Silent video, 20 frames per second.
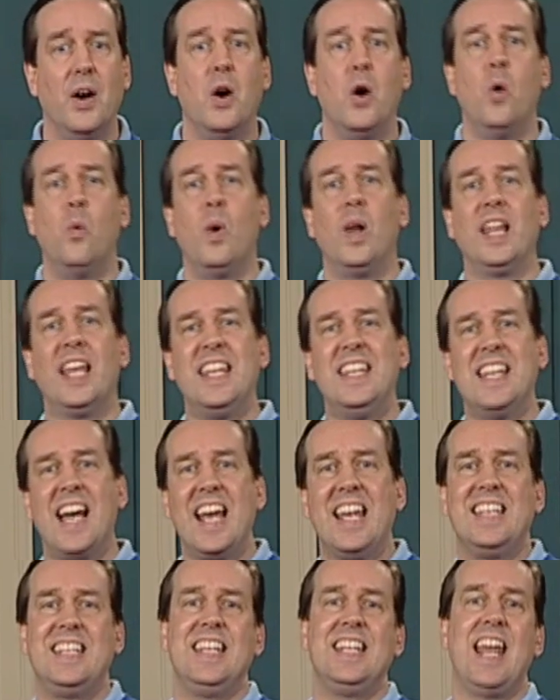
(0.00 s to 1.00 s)
Well, in
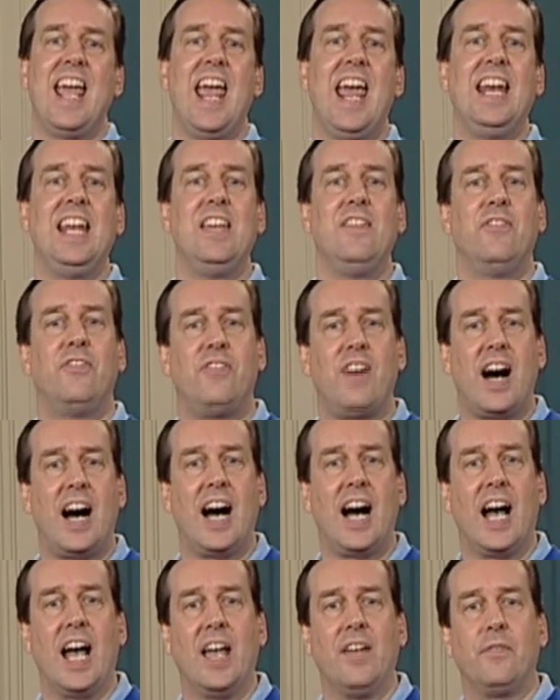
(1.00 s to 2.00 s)

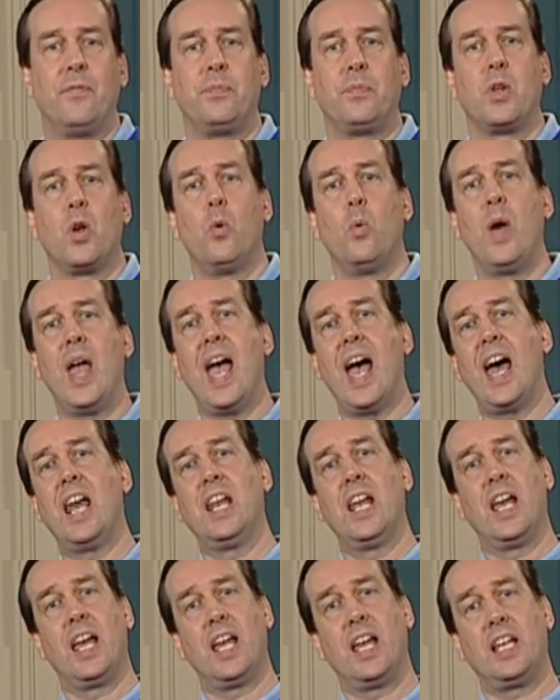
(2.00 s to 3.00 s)
1985, we had
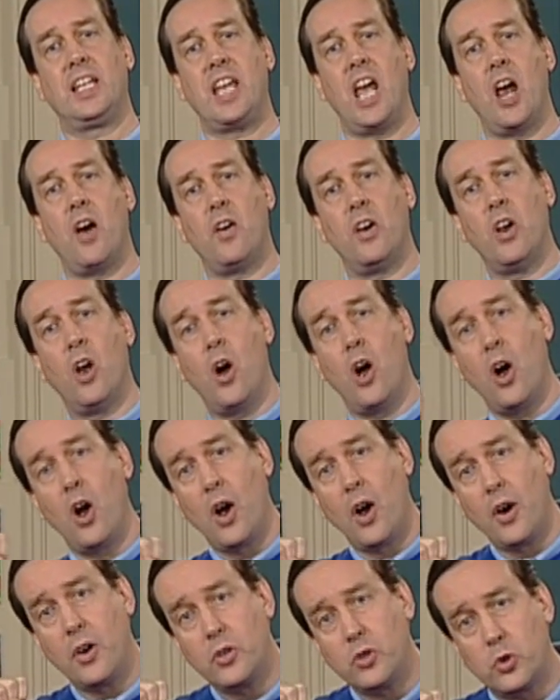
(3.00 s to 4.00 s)
Charon
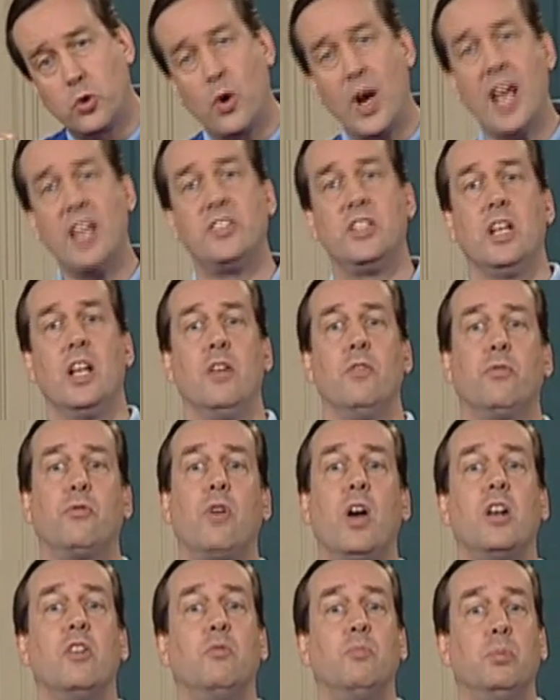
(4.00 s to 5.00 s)
transit in
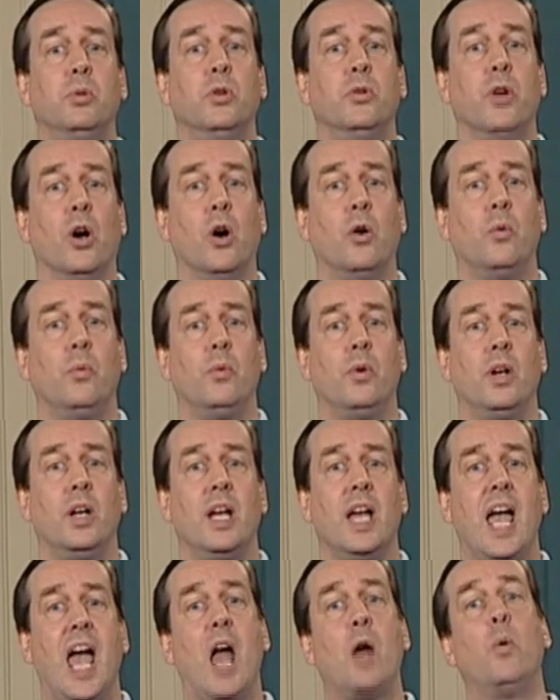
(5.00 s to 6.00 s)
front of Pluto,
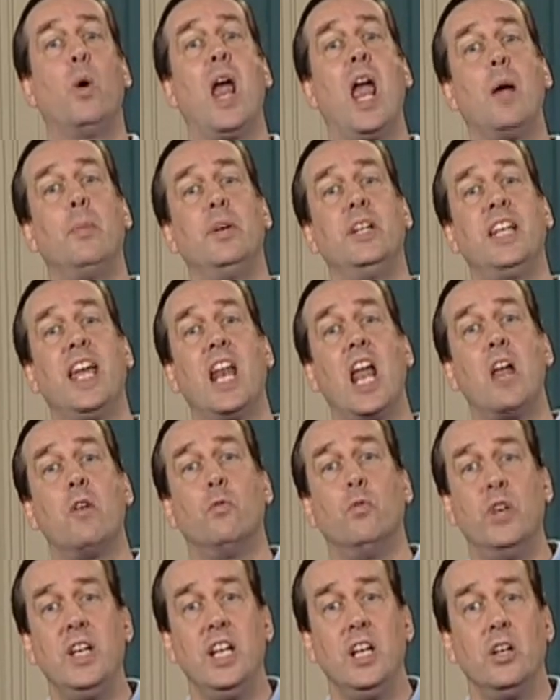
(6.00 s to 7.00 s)
and we were able to get a
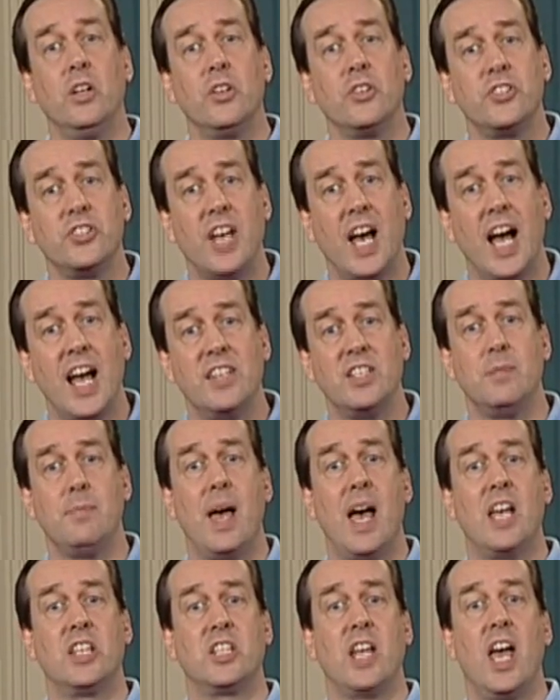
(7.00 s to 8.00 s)
real size and
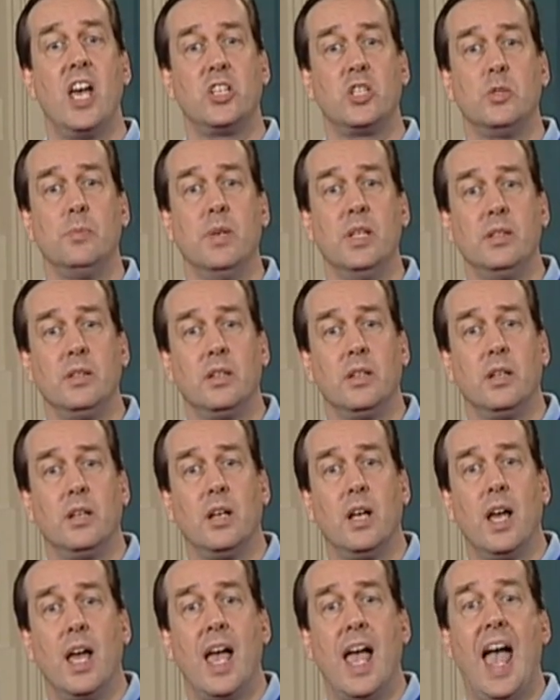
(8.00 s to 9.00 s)
mass estimate,
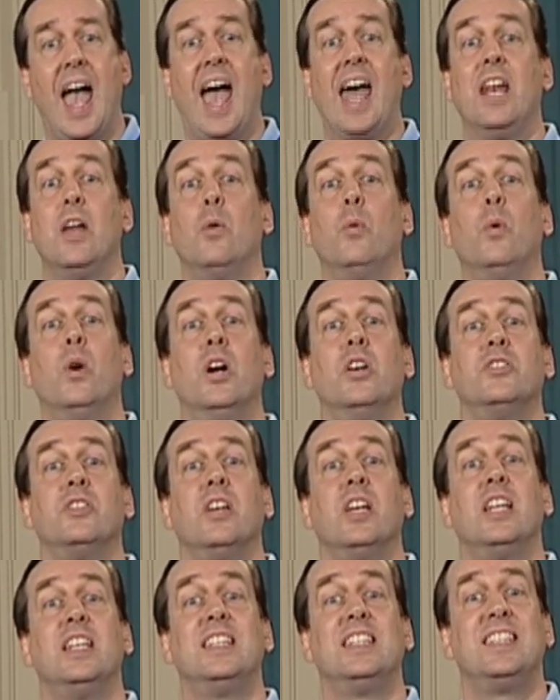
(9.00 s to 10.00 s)
and it was
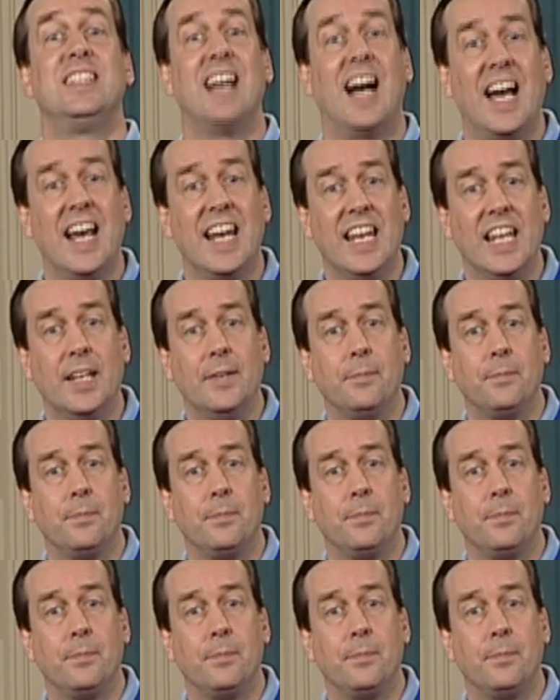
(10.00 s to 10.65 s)
tiny.